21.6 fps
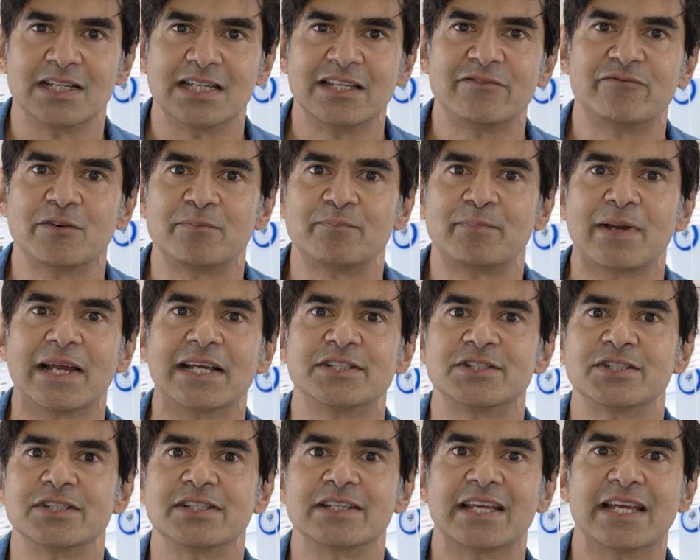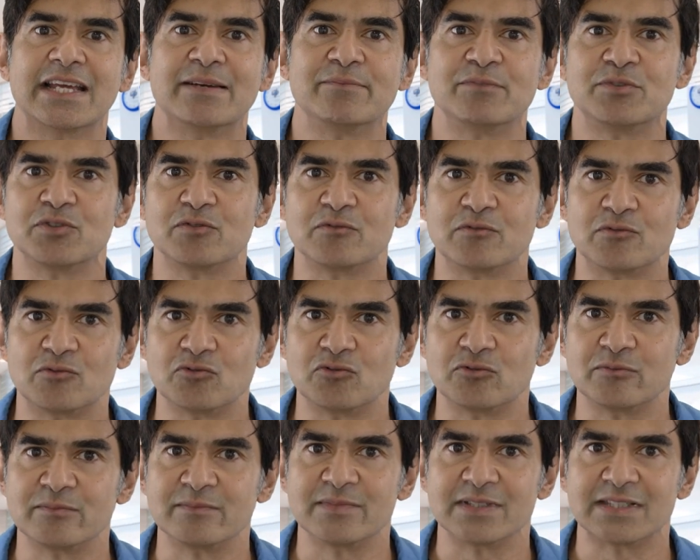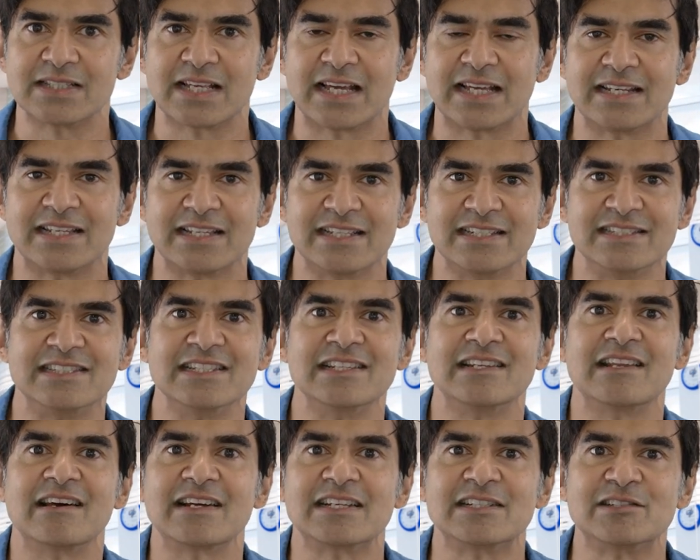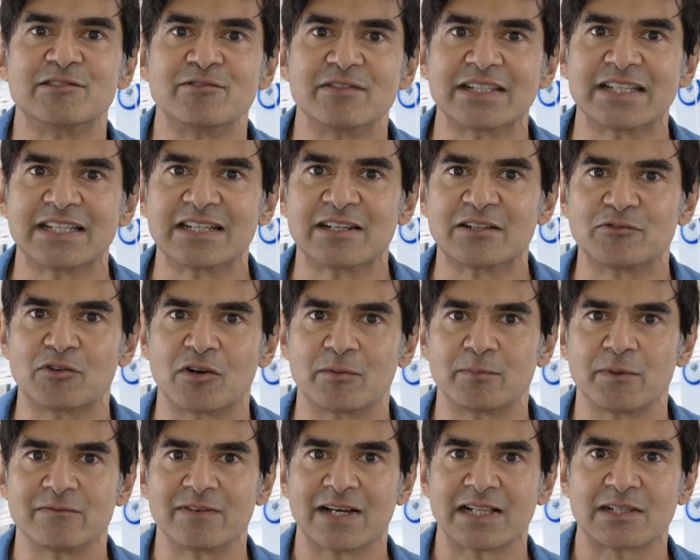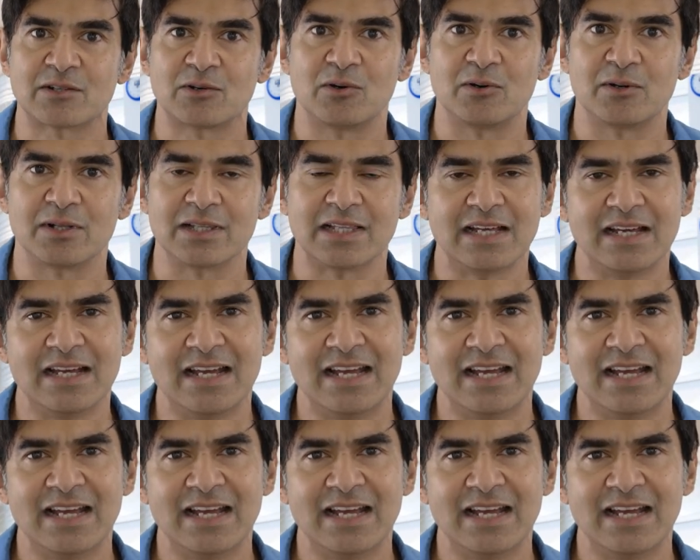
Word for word: If a patient came to your rooms and he denied drinking a drop of alcohol,